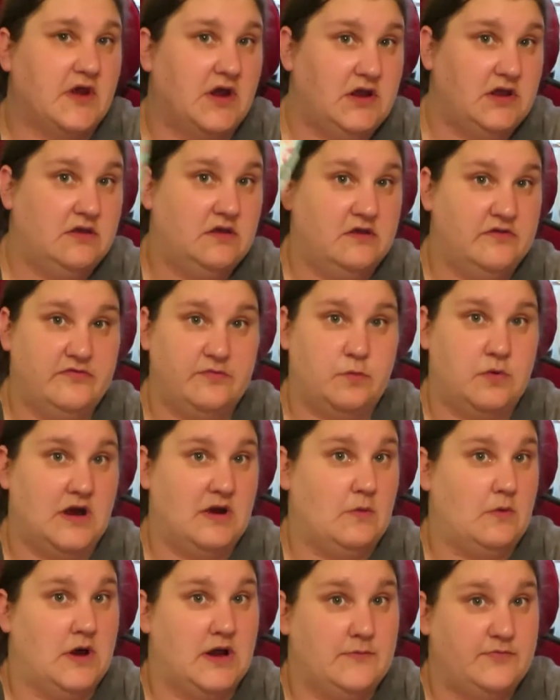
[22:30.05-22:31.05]
I use
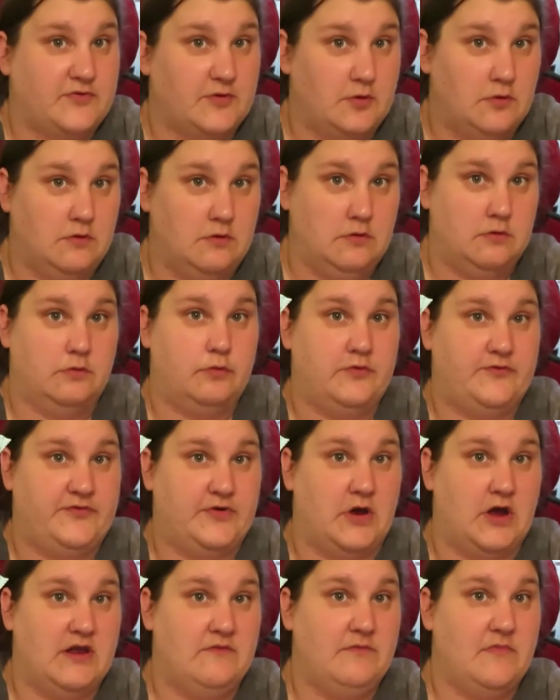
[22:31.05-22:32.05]
wet wipes all the
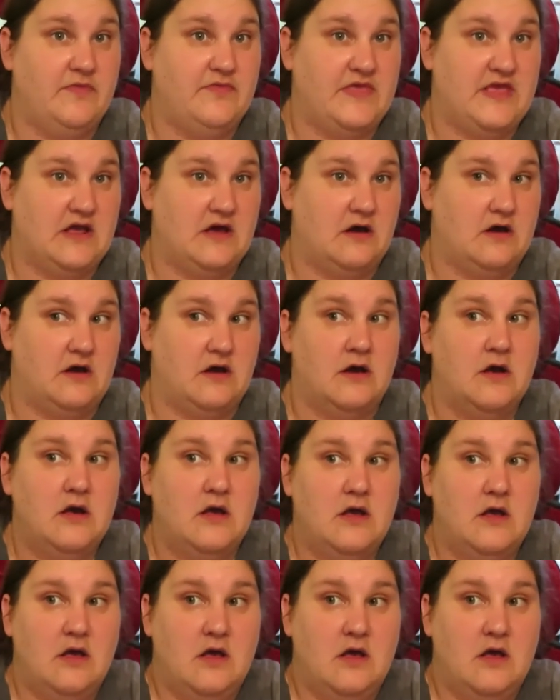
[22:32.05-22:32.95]
time. They are